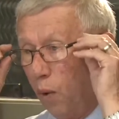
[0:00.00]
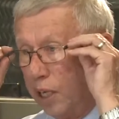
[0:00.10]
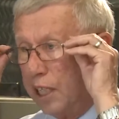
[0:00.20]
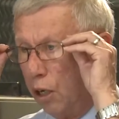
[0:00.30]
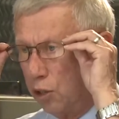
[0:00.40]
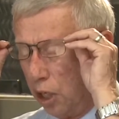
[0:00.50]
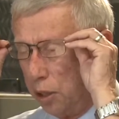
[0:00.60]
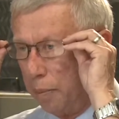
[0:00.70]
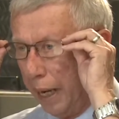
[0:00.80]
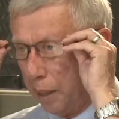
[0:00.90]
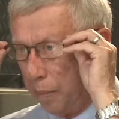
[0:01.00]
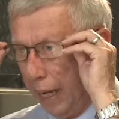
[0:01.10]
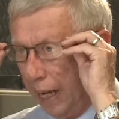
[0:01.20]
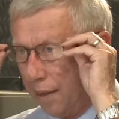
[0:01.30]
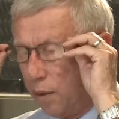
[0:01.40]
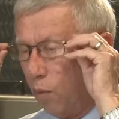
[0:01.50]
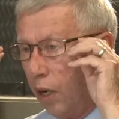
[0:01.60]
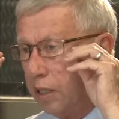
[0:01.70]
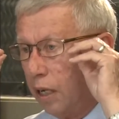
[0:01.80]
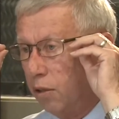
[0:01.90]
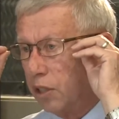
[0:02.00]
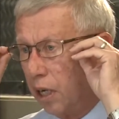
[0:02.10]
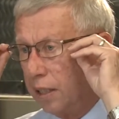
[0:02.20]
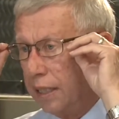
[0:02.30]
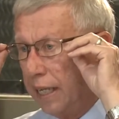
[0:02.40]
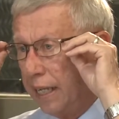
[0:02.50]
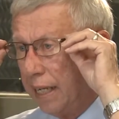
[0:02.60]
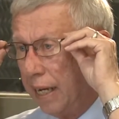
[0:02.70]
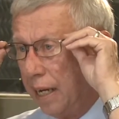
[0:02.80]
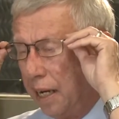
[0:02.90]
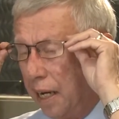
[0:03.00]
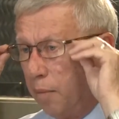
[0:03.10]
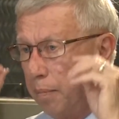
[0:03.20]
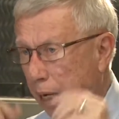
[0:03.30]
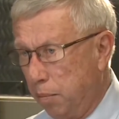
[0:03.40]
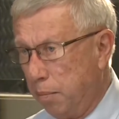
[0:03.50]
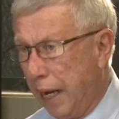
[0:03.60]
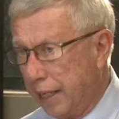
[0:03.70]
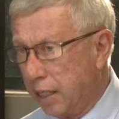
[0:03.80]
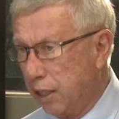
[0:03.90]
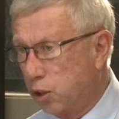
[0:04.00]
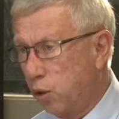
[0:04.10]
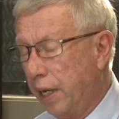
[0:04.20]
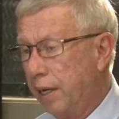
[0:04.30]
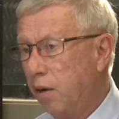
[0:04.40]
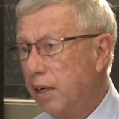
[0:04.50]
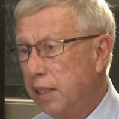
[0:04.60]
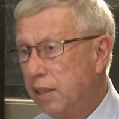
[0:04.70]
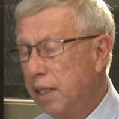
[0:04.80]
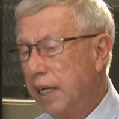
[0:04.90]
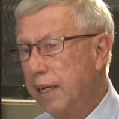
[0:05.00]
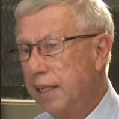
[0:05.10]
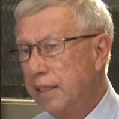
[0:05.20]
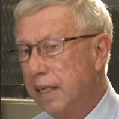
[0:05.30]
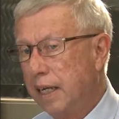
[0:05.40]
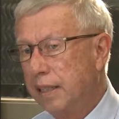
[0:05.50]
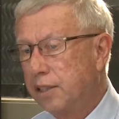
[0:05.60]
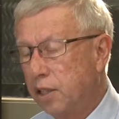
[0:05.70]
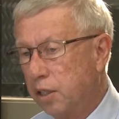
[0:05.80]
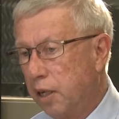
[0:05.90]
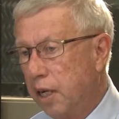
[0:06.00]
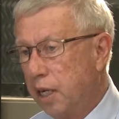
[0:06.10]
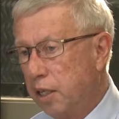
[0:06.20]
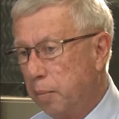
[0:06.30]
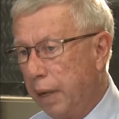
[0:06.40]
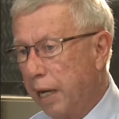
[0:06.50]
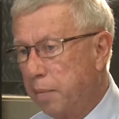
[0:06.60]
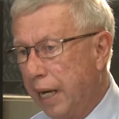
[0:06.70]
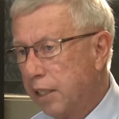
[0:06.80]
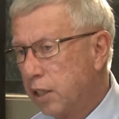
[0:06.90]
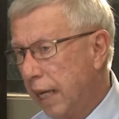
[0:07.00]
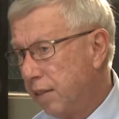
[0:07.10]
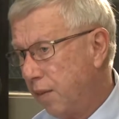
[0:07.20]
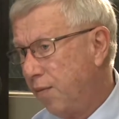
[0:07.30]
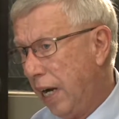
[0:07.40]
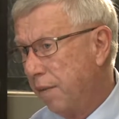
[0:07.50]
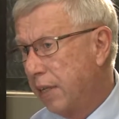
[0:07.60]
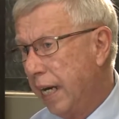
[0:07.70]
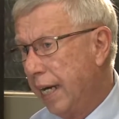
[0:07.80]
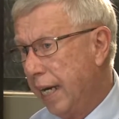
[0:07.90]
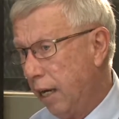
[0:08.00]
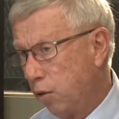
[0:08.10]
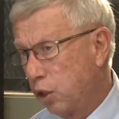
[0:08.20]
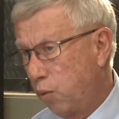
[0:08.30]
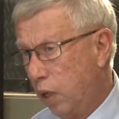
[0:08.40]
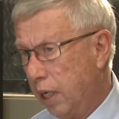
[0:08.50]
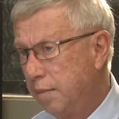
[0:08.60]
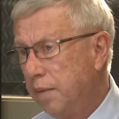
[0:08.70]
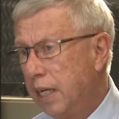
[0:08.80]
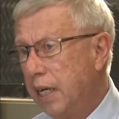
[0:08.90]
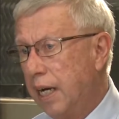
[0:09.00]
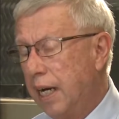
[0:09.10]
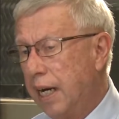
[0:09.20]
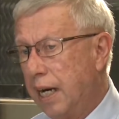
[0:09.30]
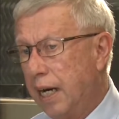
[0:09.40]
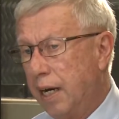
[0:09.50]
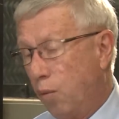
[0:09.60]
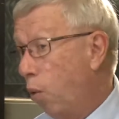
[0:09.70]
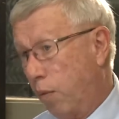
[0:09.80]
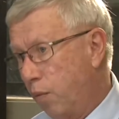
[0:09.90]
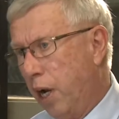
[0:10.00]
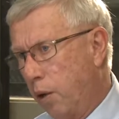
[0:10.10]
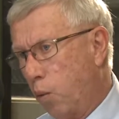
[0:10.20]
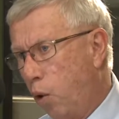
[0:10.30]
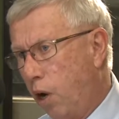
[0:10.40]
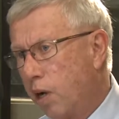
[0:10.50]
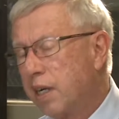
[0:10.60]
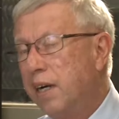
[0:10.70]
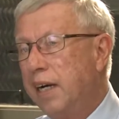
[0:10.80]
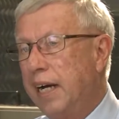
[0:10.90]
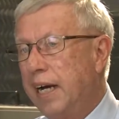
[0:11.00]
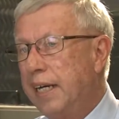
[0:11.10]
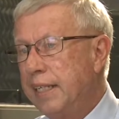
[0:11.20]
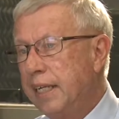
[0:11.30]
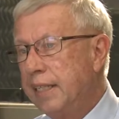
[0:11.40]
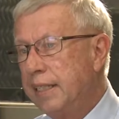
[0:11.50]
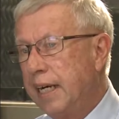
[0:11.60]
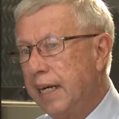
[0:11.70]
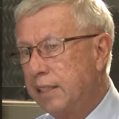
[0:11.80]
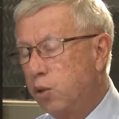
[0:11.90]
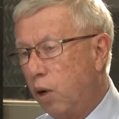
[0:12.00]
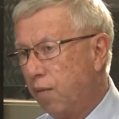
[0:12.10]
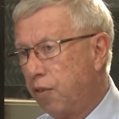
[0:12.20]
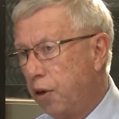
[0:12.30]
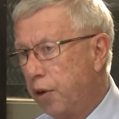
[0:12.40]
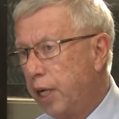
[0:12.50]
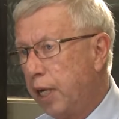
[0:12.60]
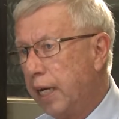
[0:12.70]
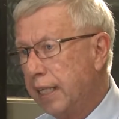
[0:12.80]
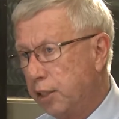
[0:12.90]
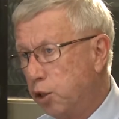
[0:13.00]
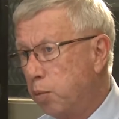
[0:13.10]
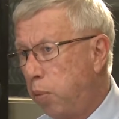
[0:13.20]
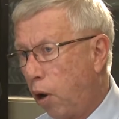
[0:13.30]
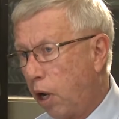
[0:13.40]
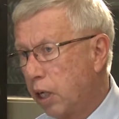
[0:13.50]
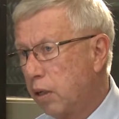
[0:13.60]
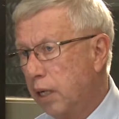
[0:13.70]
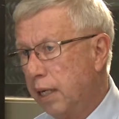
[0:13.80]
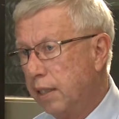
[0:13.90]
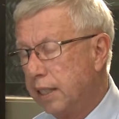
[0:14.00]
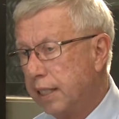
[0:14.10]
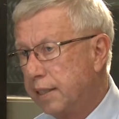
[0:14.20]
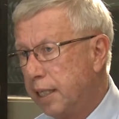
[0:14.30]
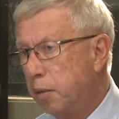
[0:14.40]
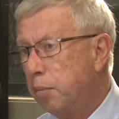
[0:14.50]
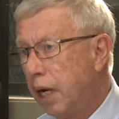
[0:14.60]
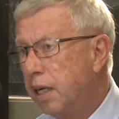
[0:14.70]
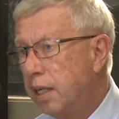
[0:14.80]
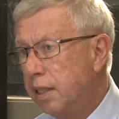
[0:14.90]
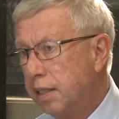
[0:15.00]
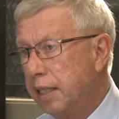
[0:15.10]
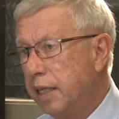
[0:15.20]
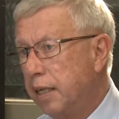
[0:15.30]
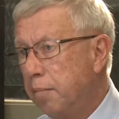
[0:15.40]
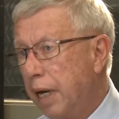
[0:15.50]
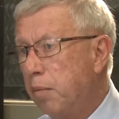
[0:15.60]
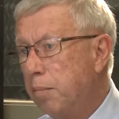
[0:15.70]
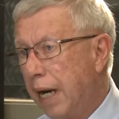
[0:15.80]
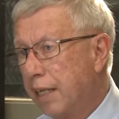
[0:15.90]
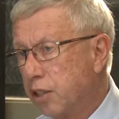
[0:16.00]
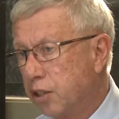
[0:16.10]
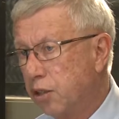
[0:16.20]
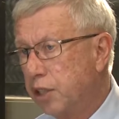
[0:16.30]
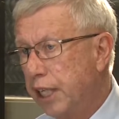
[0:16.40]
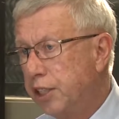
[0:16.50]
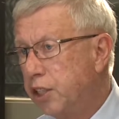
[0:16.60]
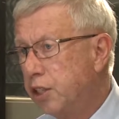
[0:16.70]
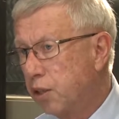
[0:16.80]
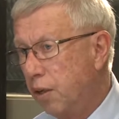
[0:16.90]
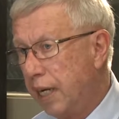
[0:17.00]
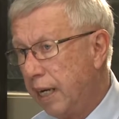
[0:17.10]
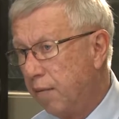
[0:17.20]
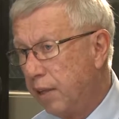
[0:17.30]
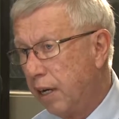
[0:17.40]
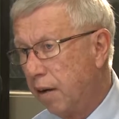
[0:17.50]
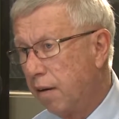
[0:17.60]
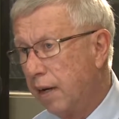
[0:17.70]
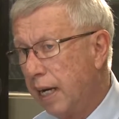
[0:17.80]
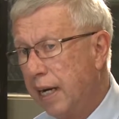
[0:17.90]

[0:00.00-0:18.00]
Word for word: one goes on the bike path, one goes on the uh, mountain bike uh, trail, and, and uh, so the, the bike path has a 5K Elks run, uh, run or walk. And then at 12.30 at Duke Park, uh, the Timba, the Mountain Bike Association, is going to have their